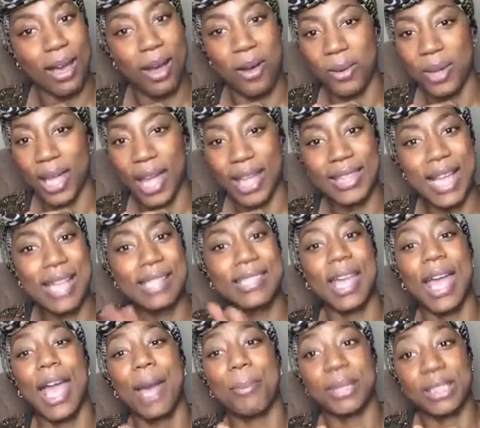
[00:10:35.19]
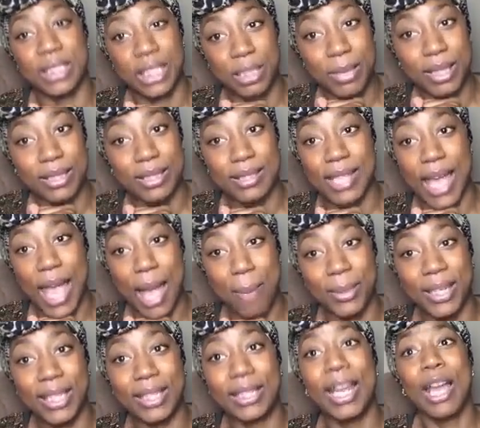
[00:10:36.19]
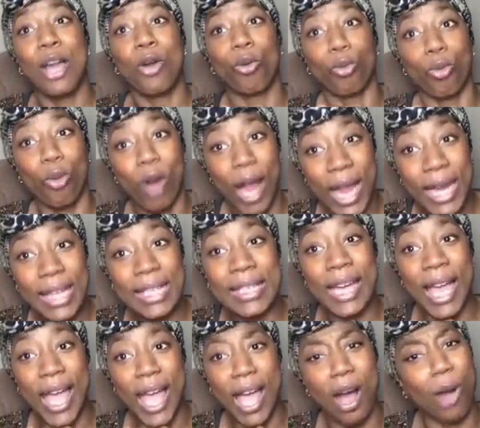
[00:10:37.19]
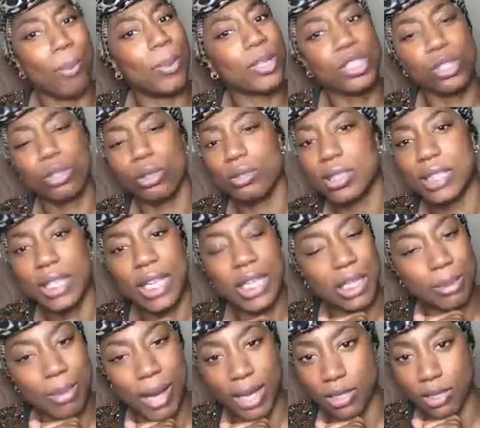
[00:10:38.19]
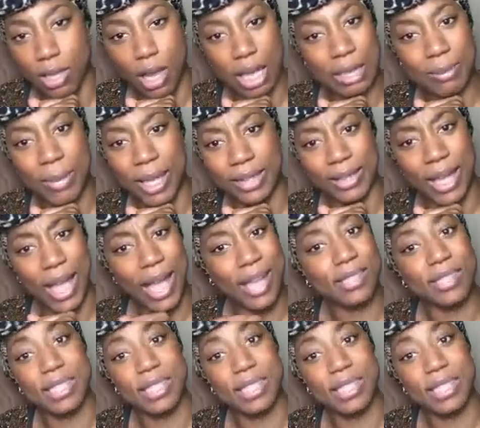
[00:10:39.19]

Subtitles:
Okay, that's the epidemic that's happening right now, but you don't see anybody talking about that.